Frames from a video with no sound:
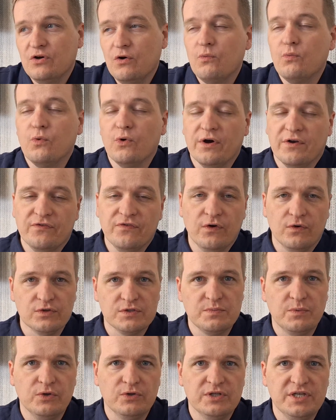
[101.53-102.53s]
avoid
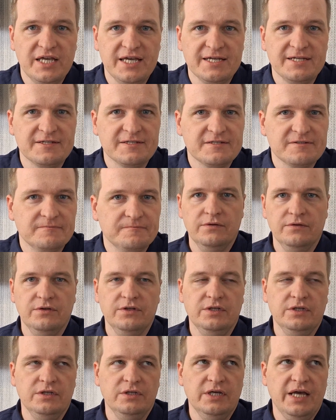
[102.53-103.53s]
those model years.
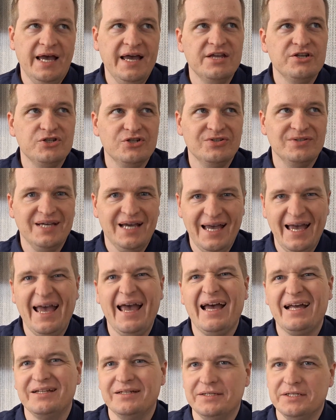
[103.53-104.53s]
The engine
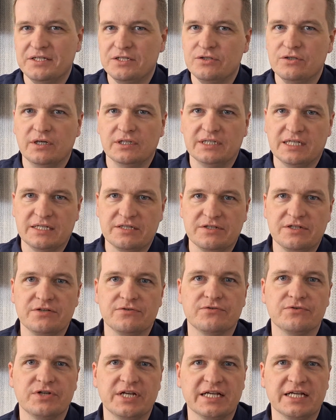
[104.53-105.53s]
head is not considered